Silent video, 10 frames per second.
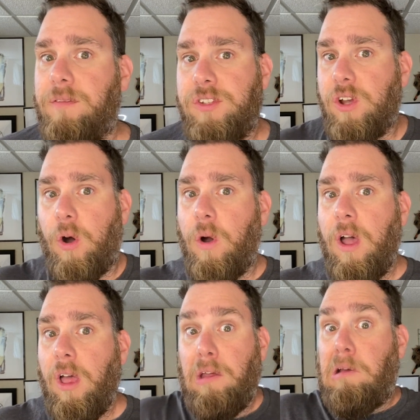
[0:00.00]
So
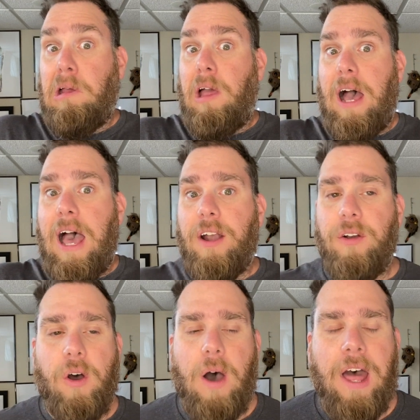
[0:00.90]
I don't
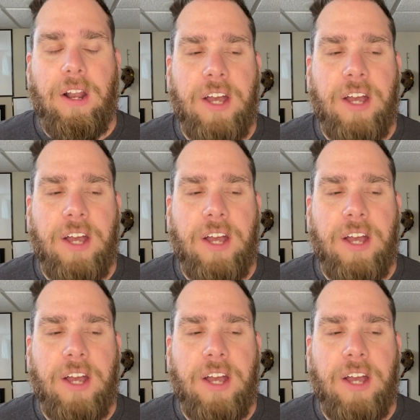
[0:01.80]
know. I,